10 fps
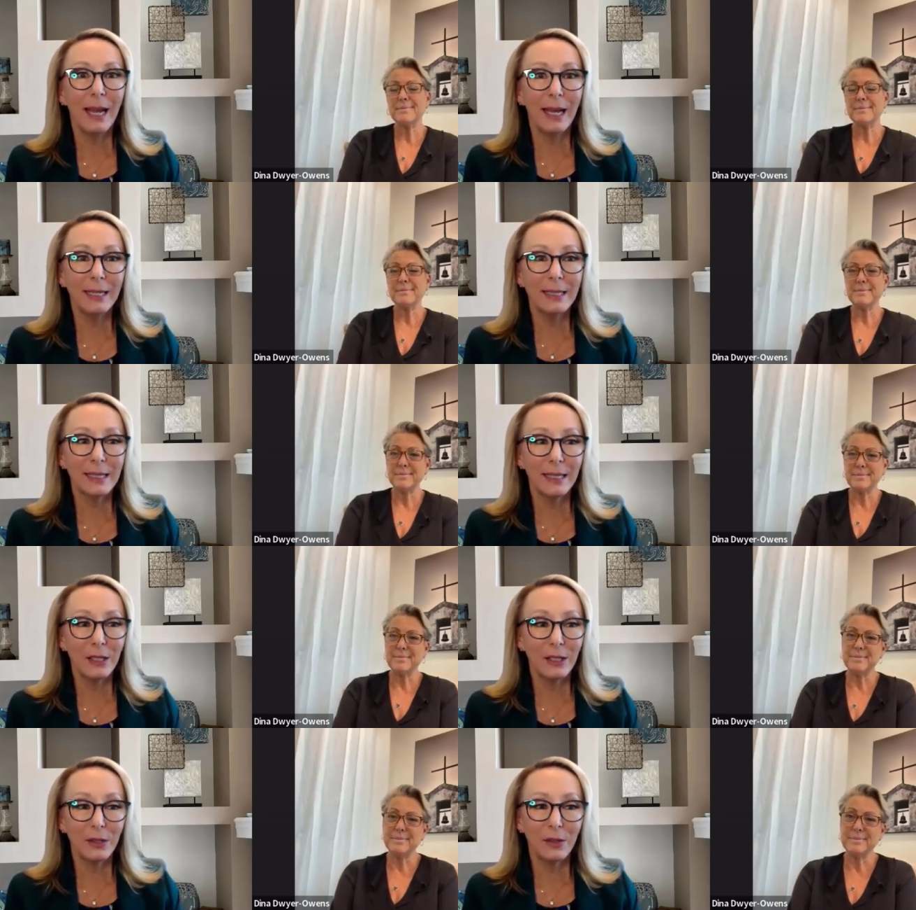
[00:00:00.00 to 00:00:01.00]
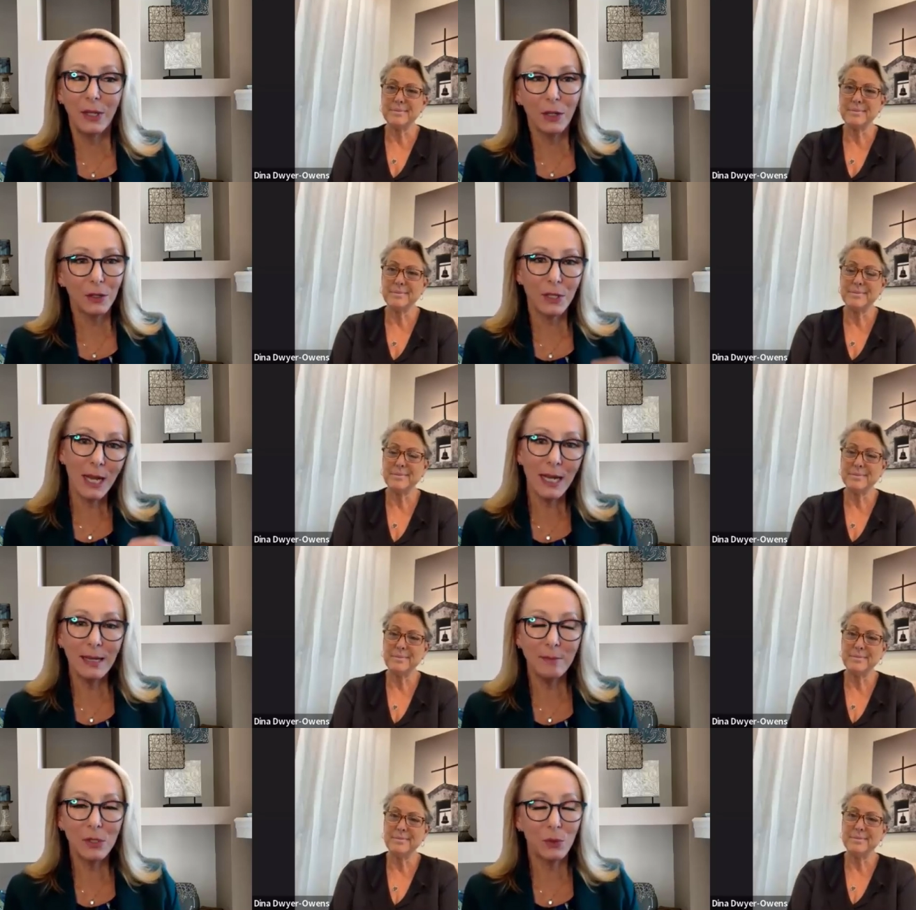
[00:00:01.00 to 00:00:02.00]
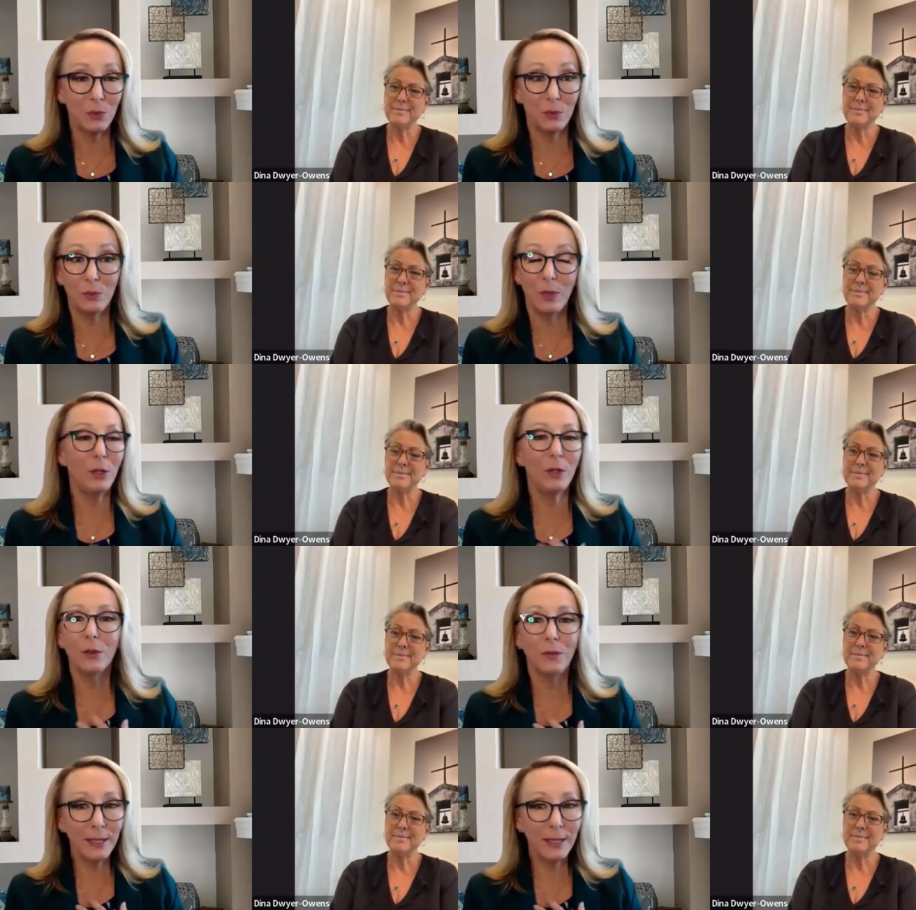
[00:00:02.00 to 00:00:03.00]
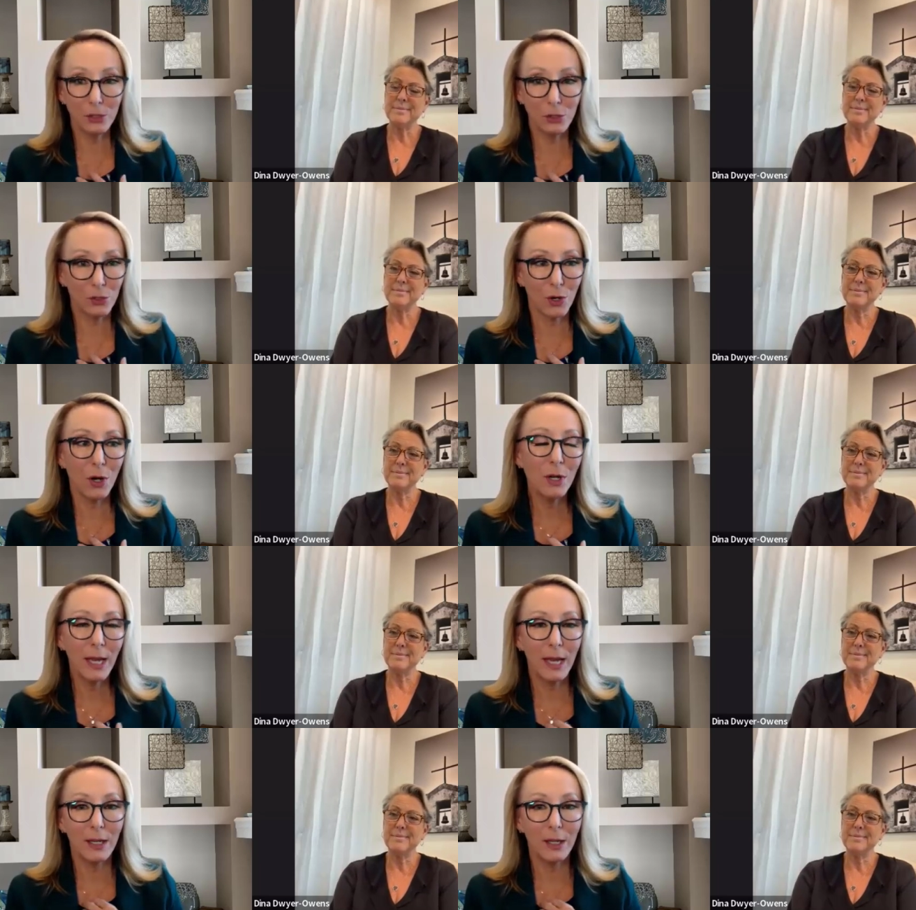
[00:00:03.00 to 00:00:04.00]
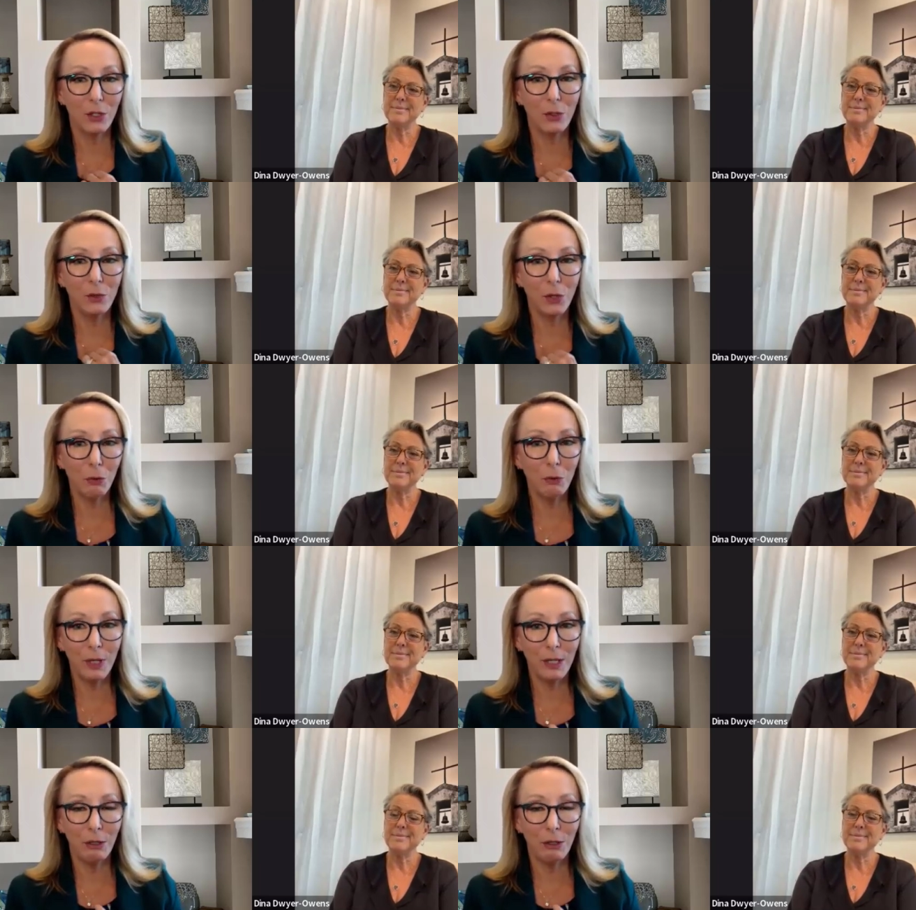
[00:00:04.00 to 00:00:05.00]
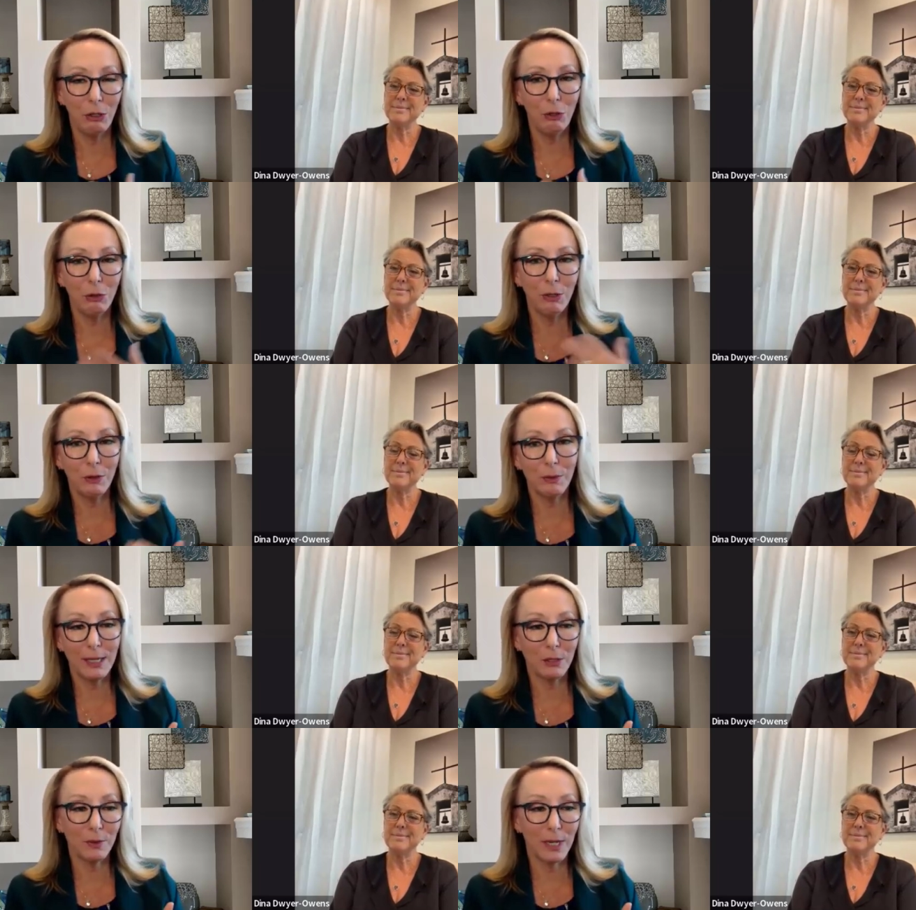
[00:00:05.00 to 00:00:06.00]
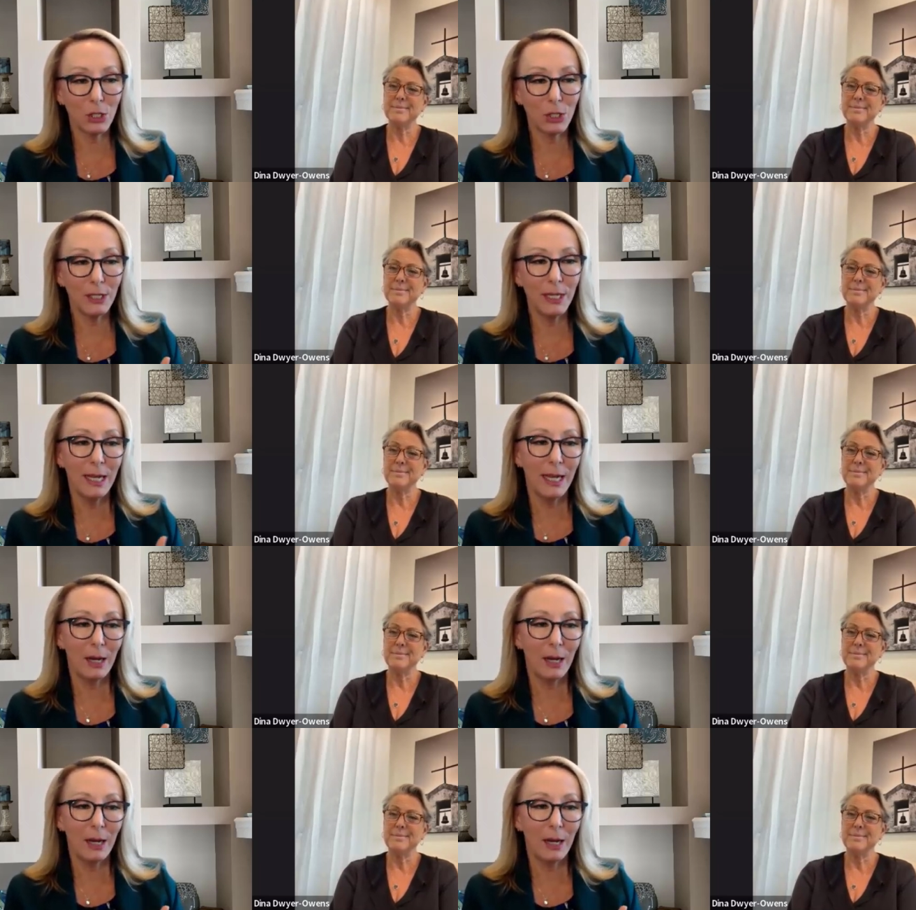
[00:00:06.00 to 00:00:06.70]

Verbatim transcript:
Speaker 1: And there are times where your faith is strong and you know that you're in the right direction.